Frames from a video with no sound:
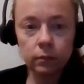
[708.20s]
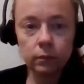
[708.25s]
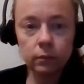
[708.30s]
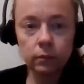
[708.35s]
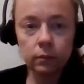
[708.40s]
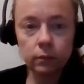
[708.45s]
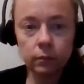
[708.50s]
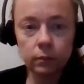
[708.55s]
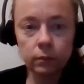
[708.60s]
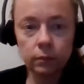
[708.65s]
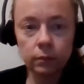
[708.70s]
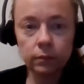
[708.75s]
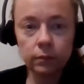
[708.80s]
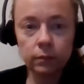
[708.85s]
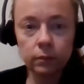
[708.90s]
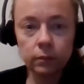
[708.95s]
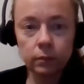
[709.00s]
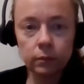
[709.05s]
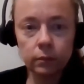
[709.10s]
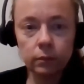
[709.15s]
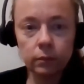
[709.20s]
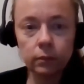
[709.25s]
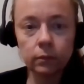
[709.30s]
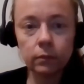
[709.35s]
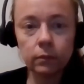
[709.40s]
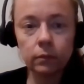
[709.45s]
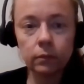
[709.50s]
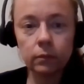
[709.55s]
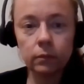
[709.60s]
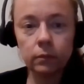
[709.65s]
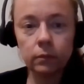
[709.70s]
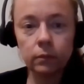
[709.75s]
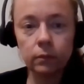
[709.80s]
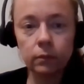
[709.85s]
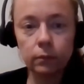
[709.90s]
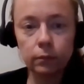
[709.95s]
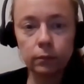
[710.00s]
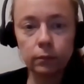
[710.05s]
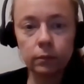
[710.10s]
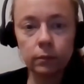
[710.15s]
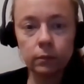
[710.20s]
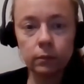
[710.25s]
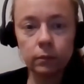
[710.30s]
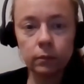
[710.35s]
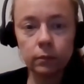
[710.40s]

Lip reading: This person isn't speaking.